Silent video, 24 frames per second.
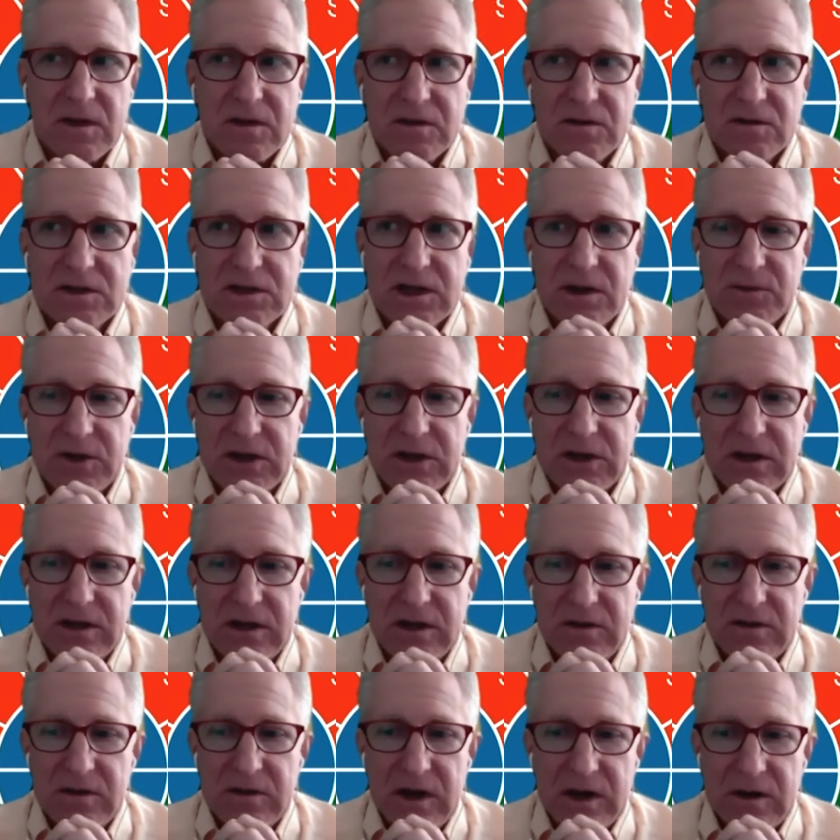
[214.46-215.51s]
some of
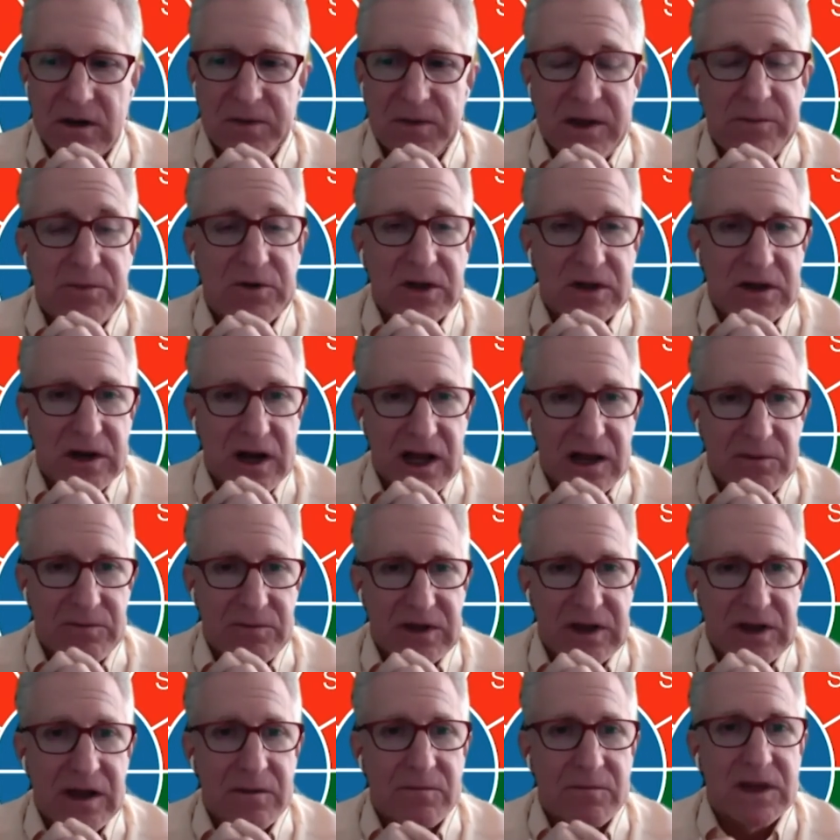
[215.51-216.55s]
the people at
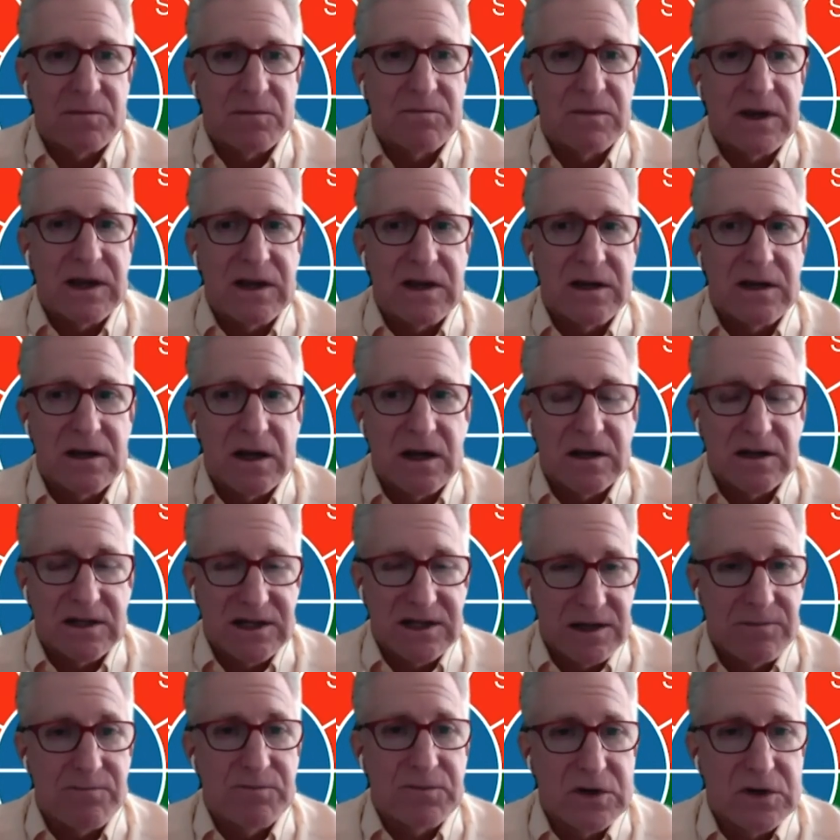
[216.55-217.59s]
IBM that made a
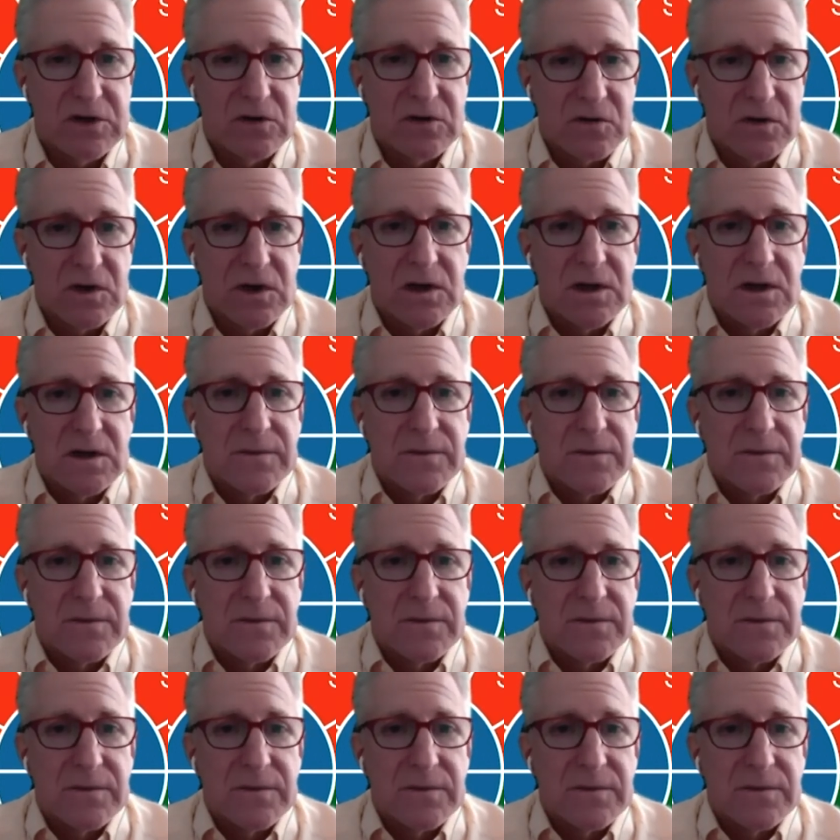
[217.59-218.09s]
Deep Blue.